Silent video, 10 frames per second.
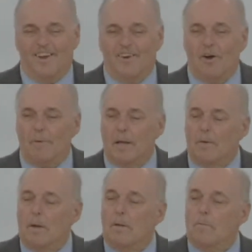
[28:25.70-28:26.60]
no, but
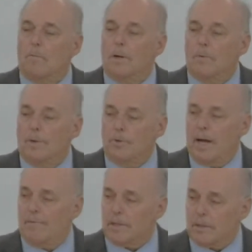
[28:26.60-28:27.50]
when you
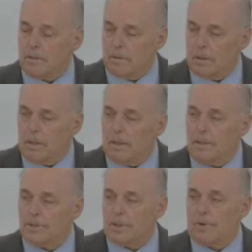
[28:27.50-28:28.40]
have a
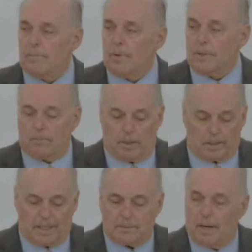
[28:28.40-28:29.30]
disagreement with
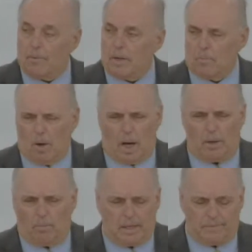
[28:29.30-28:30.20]
about things about what, well, I
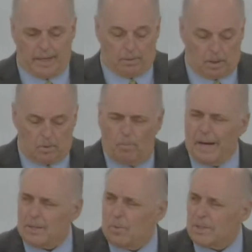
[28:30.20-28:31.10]
don't believe in that. Well, go
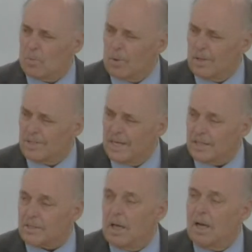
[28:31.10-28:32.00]
back to what the word
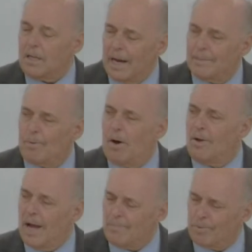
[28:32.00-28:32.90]
says line upon
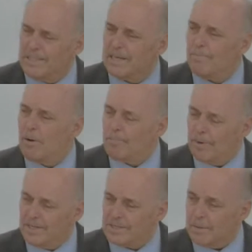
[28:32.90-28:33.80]
line, precept upon
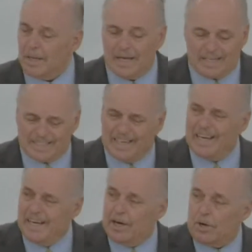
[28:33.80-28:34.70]
precept. It's
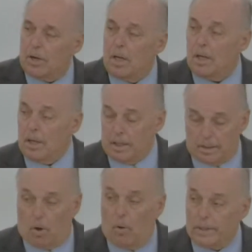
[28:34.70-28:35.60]
in here.
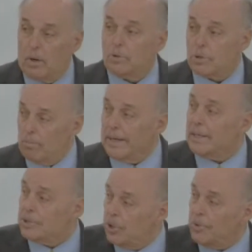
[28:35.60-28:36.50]
The Holy Ghost will bring
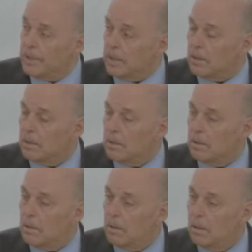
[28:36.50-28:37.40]
it to you.
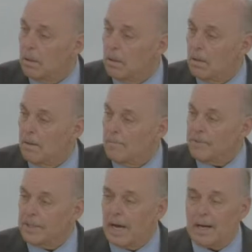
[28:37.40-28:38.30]

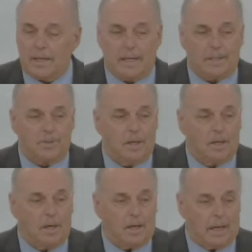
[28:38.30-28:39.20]
See, God will get it.
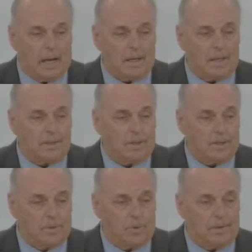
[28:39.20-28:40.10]
God will get it
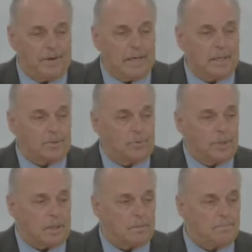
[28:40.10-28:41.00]
to you if He can get it through you.